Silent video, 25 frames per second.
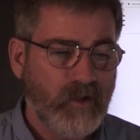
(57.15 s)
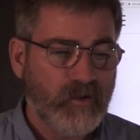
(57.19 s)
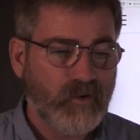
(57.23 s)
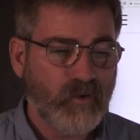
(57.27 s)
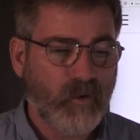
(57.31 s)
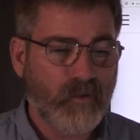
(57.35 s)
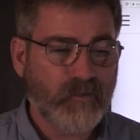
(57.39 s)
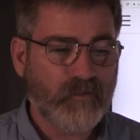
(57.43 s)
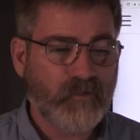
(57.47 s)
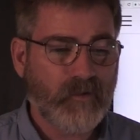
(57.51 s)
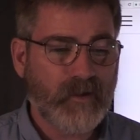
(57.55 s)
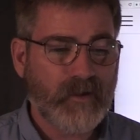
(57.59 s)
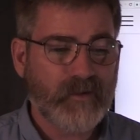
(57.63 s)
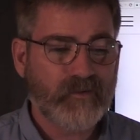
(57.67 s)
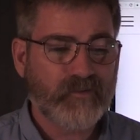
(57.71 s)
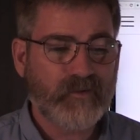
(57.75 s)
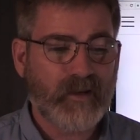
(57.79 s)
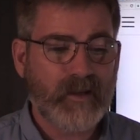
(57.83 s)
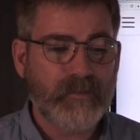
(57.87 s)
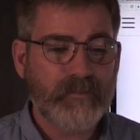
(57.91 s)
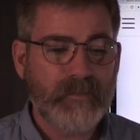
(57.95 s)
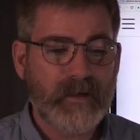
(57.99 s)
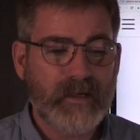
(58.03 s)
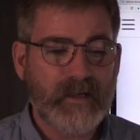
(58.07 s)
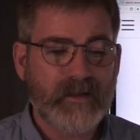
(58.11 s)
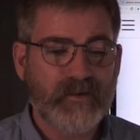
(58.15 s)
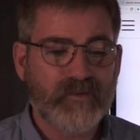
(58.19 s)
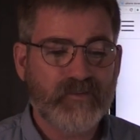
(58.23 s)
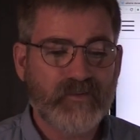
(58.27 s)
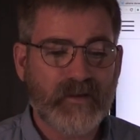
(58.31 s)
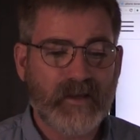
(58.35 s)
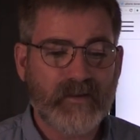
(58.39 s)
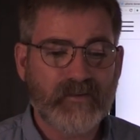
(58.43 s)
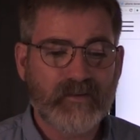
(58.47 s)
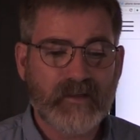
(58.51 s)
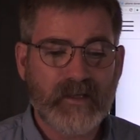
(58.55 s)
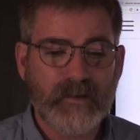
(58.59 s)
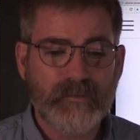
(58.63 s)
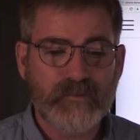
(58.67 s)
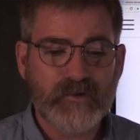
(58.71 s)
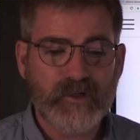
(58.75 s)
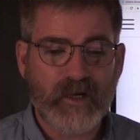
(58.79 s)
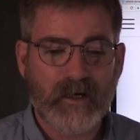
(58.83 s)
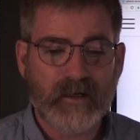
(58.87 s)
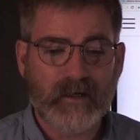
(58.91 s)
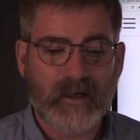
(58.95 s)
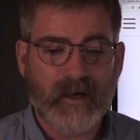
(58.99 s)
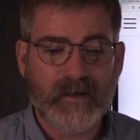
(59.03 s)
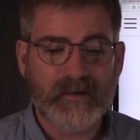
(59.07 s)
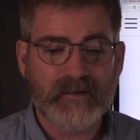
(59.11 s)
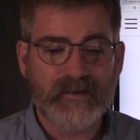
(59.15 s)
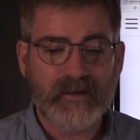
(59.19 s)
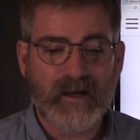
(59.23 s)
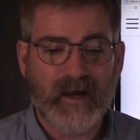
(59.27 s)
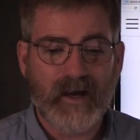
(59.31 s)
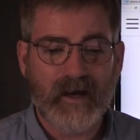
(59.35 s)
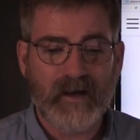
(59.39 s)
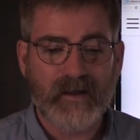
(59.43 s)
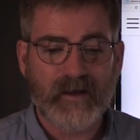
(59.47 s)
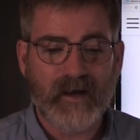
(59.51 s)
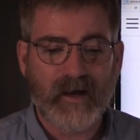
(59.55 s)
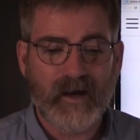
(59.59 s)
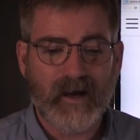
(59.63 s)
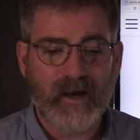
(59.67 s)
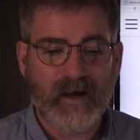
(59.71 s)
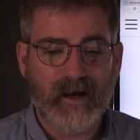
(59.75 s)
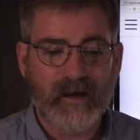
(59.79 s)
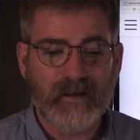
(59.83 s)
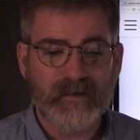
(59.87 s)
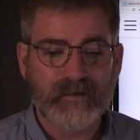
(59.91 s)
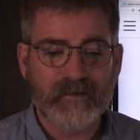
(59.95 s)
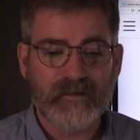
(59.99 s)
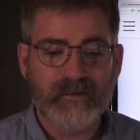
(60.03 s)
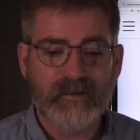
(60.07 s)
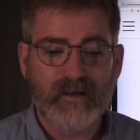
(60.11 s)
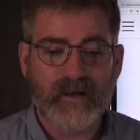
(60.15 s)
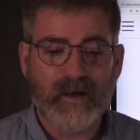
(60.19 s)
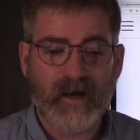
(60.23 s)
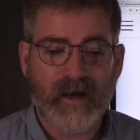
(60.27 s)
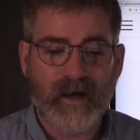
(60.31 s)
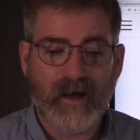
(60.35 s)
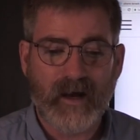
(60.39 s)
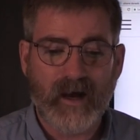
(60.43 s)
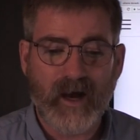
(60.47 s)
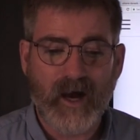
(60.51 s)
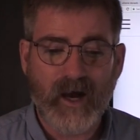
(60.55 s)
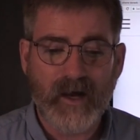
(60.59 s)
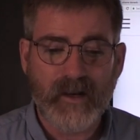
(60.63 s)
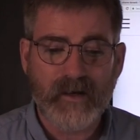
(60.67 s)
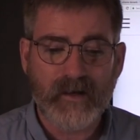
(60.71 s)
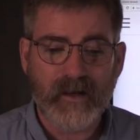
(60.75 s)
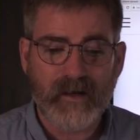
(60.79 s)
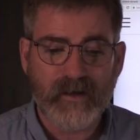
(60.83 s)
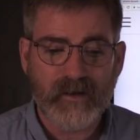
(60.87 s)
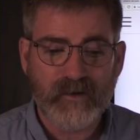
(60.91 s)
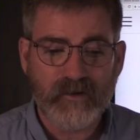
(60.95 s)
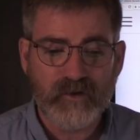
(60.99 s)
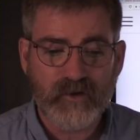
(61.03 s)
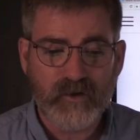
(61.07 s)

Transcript: North Korea state media says Kim Jong Un, uh, uh, uh, un